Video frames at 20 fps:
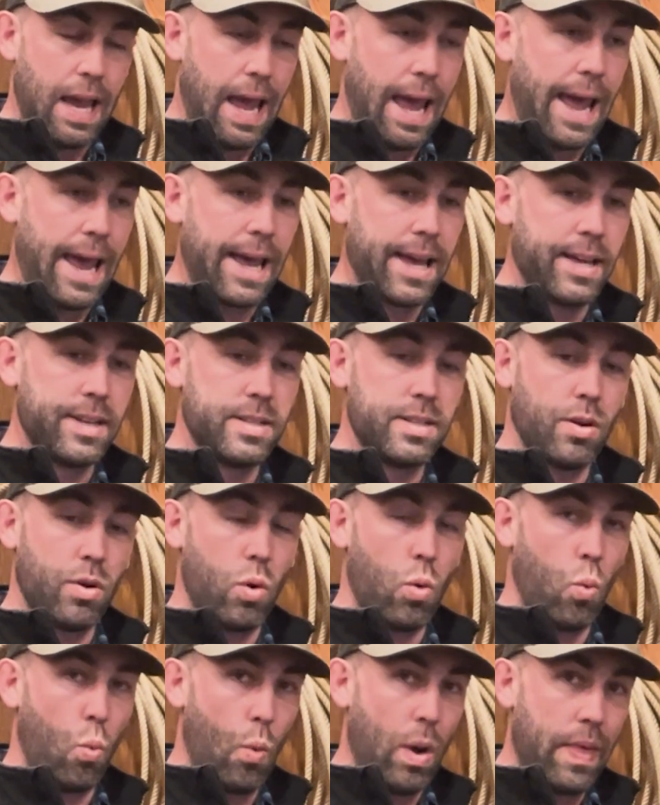And
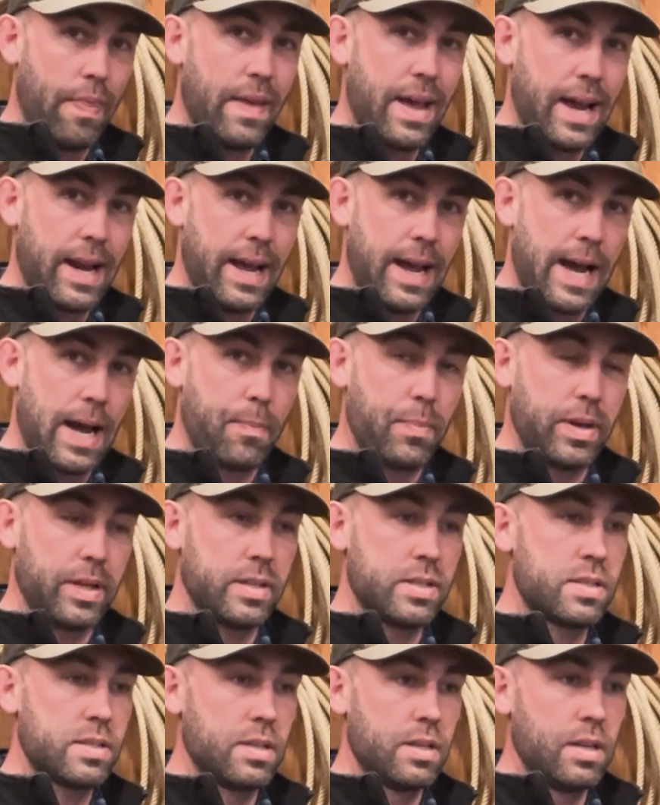when that
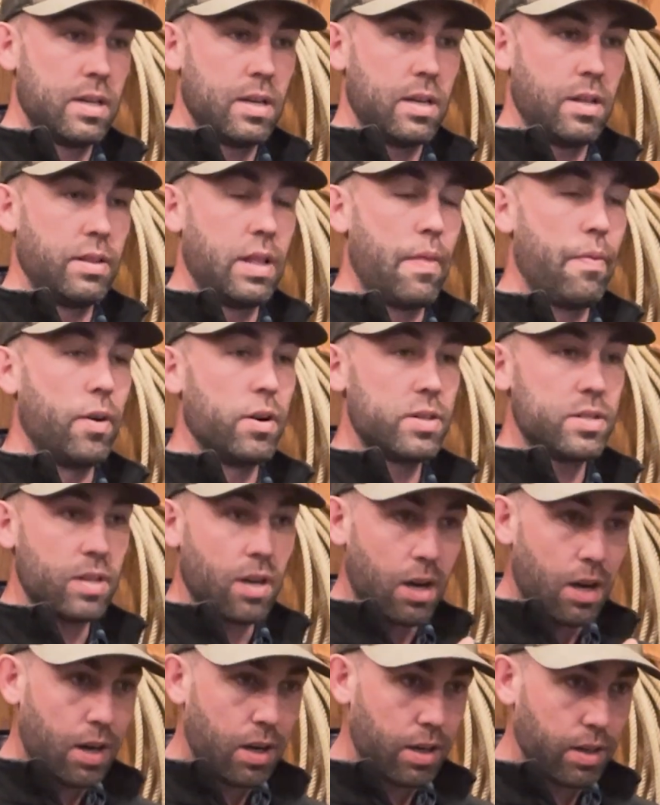happens, then their
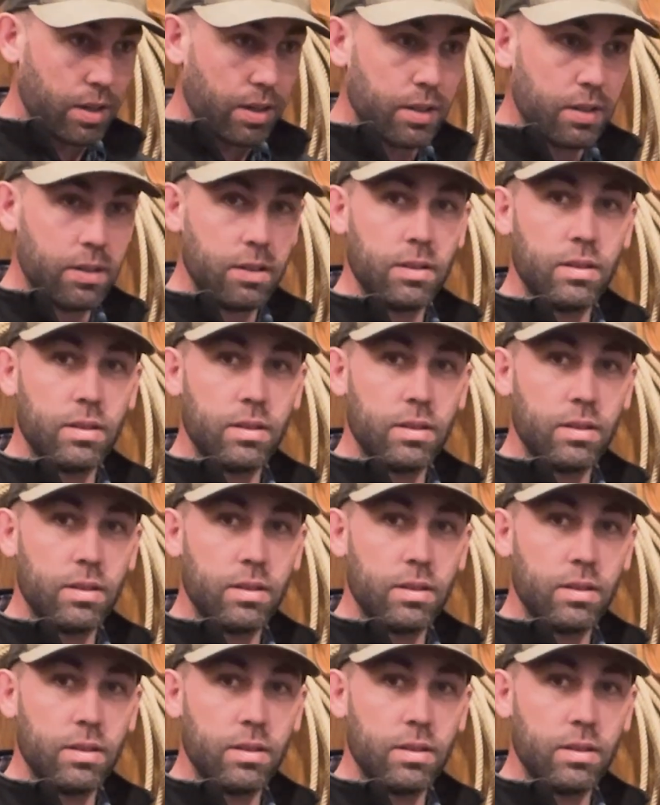tongue